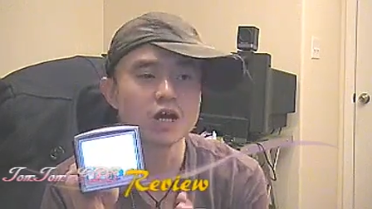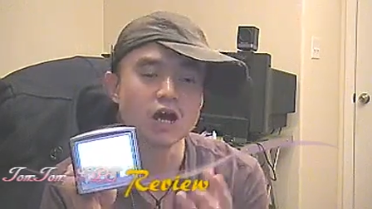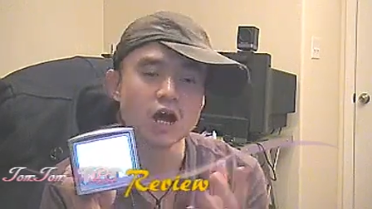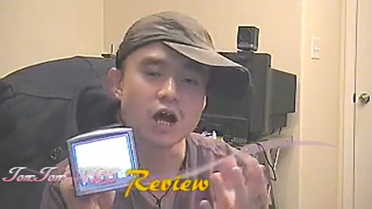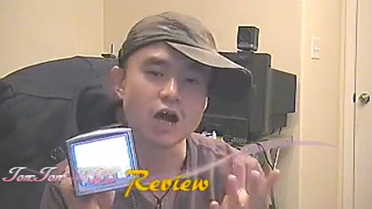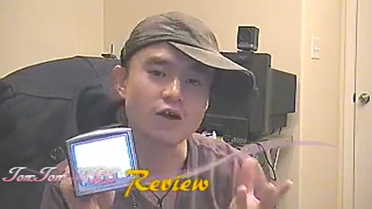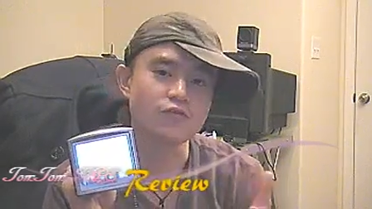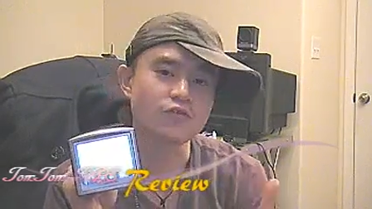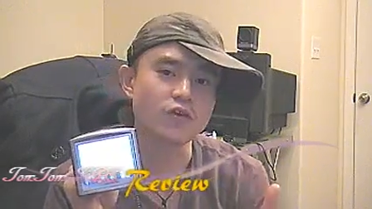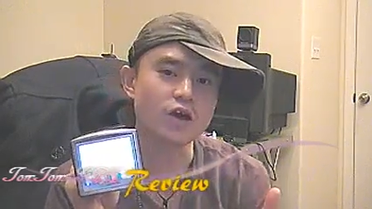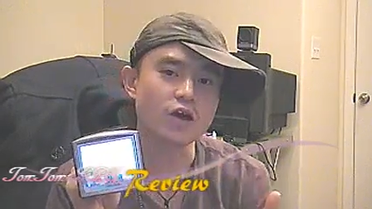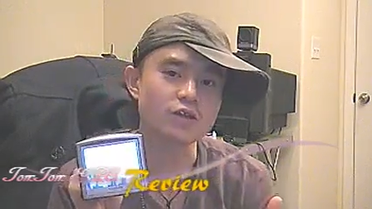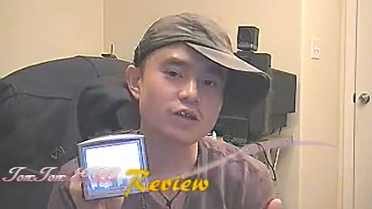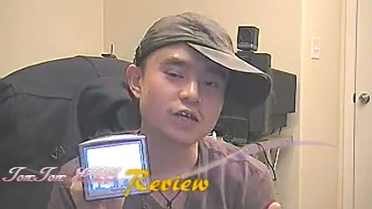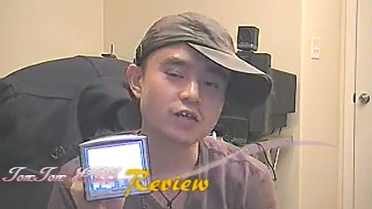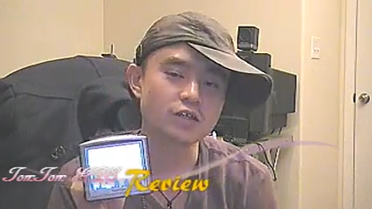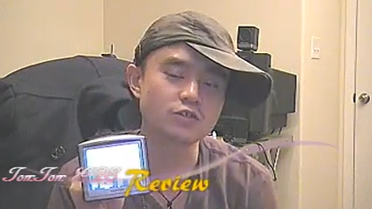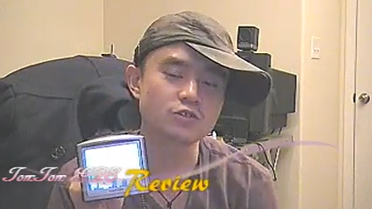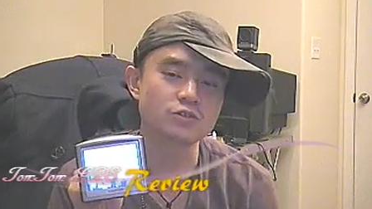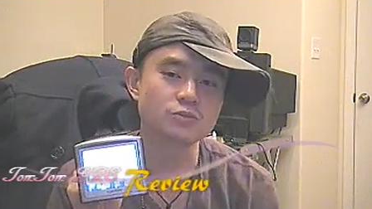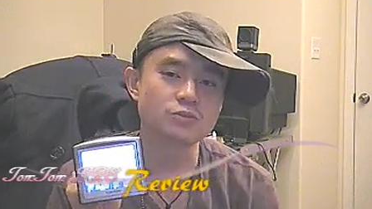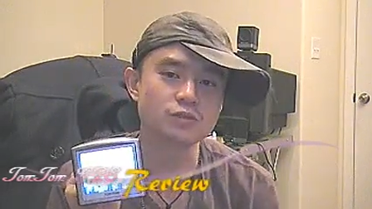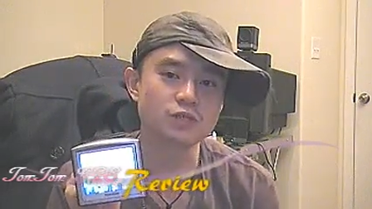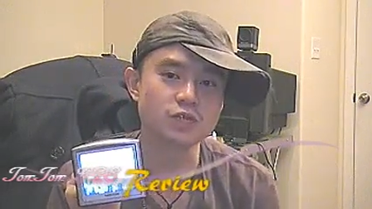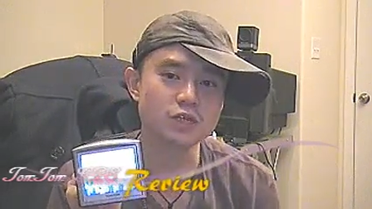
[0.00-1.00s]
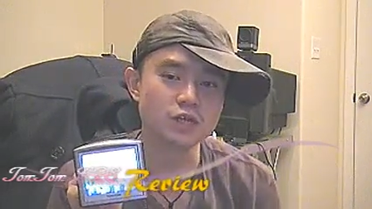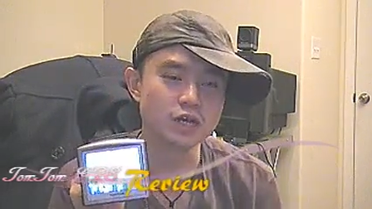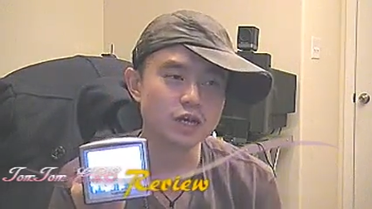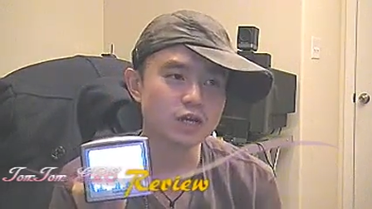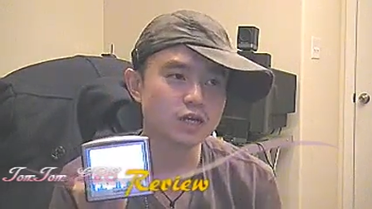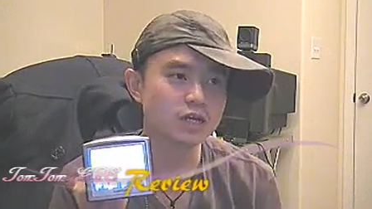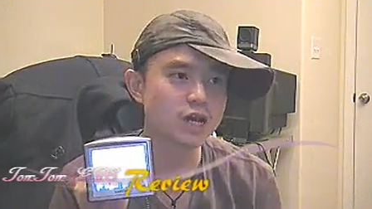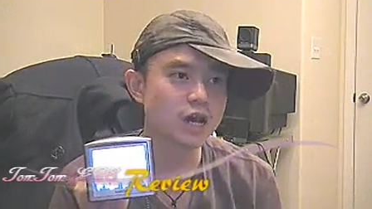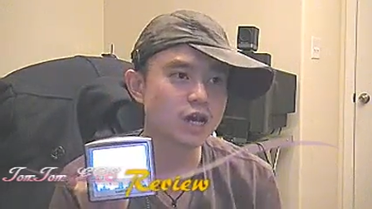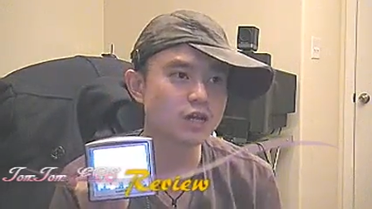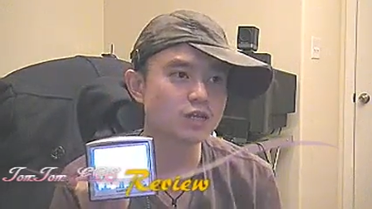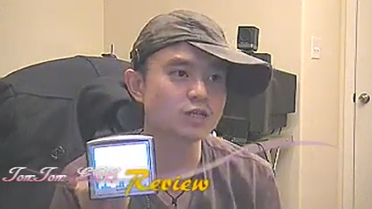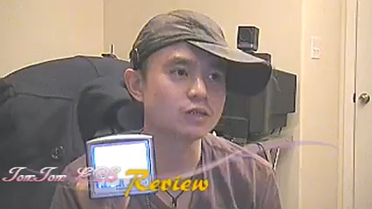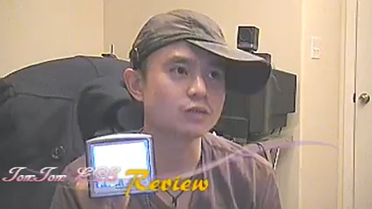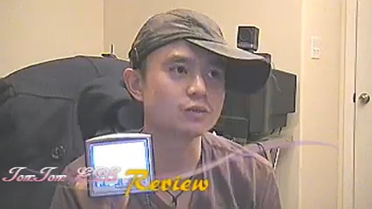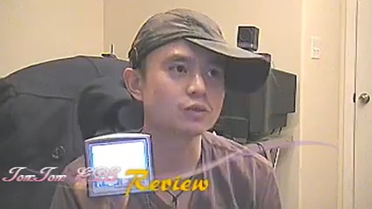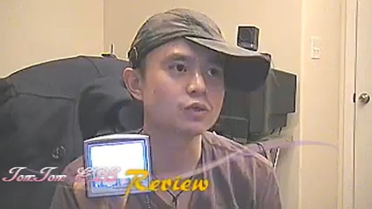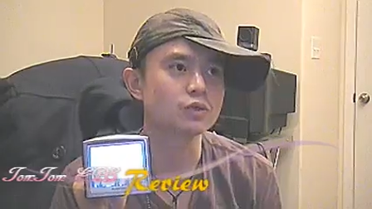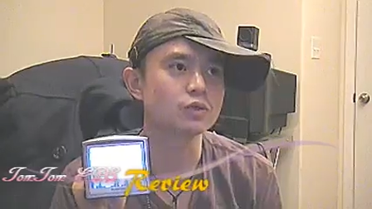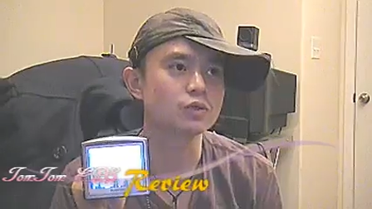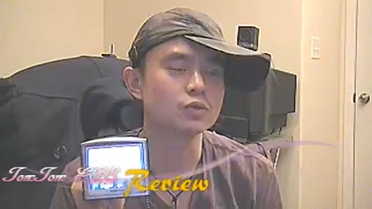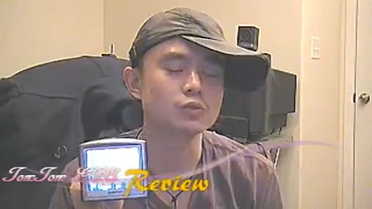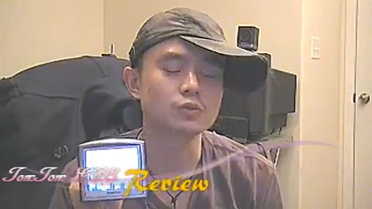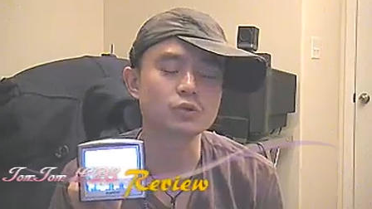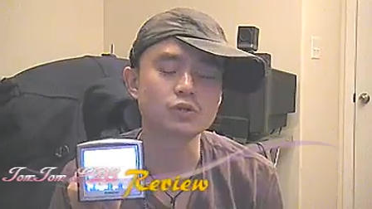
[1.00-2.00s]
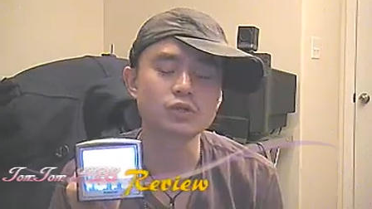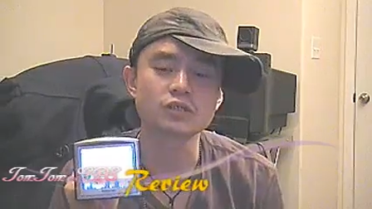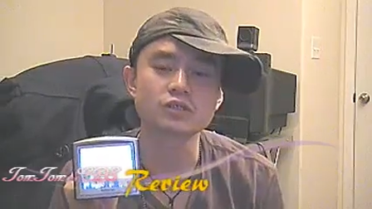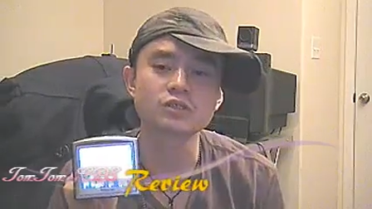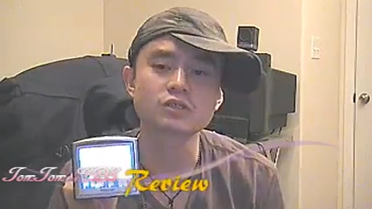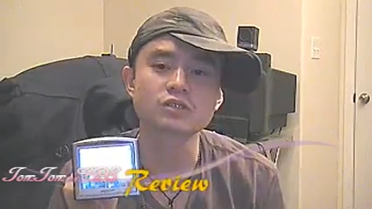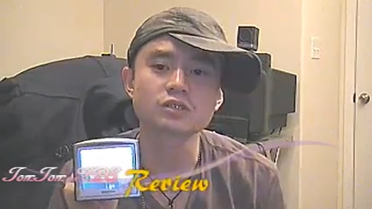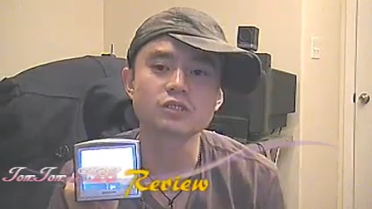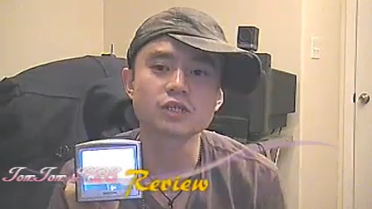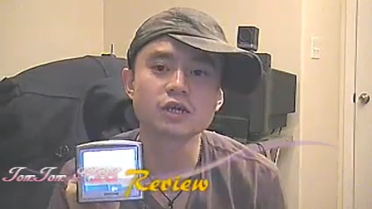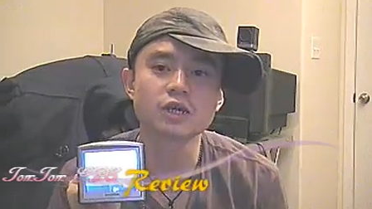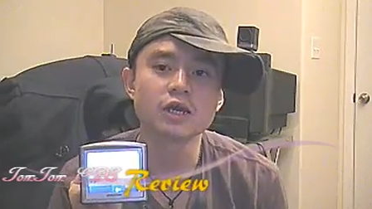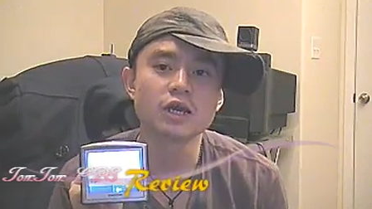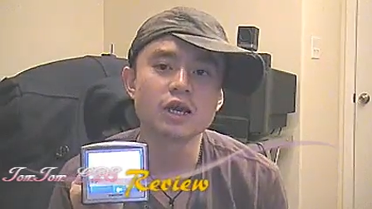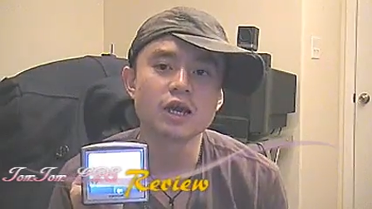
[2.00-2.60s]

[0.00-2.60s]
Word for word: I found that to be uh, kind of humorous.